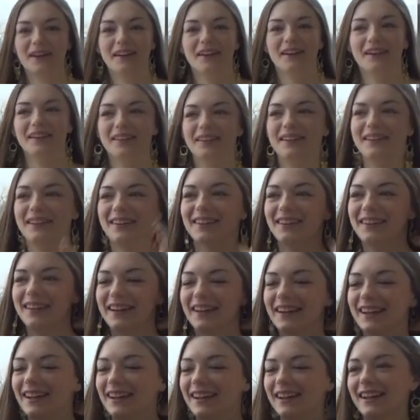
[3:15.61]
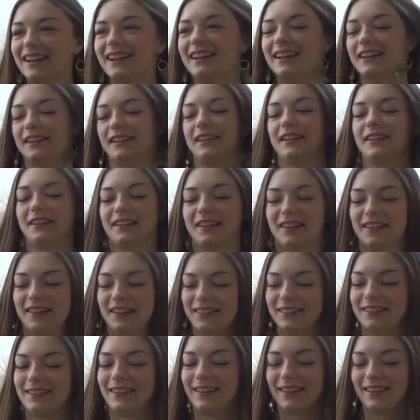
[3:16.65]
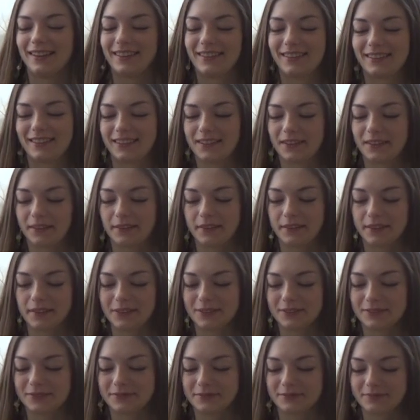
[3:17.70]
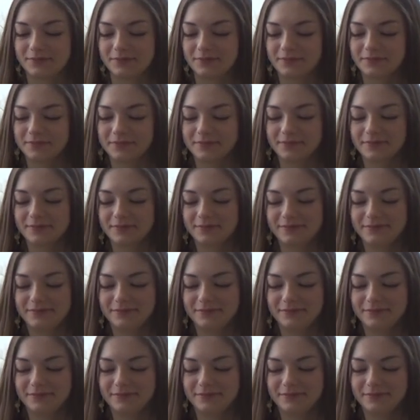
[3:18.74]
No words are spoken by the person on screen.